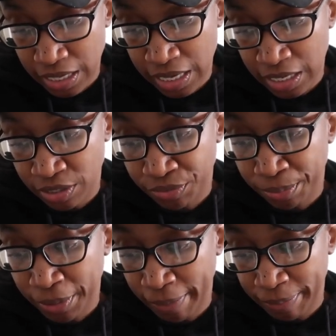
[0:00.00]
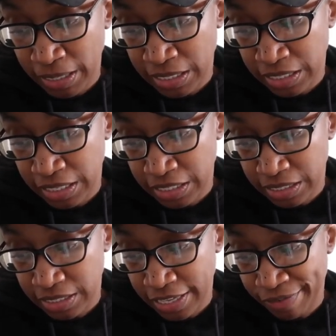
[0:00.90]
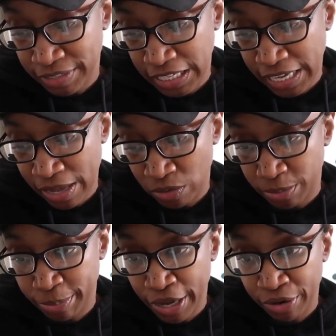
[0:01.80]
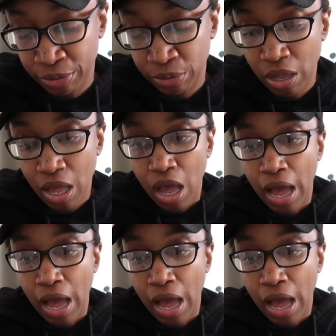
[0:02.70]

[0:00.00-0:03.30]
and it's for puppies, and it's a 17-ounce bottle.